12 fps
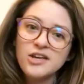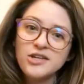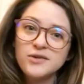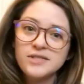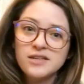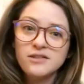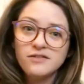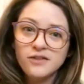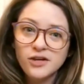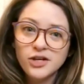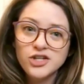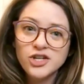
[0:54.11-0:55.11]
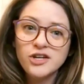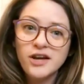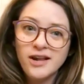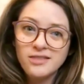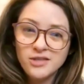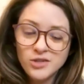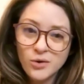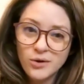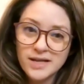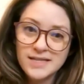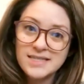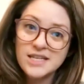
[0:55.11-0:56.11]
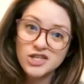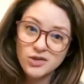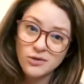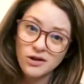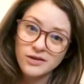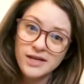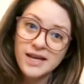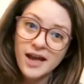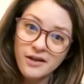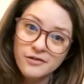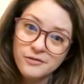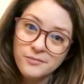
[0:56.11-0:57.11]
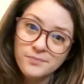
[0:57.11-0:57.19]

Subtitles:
using the furniture and the toys that you already have.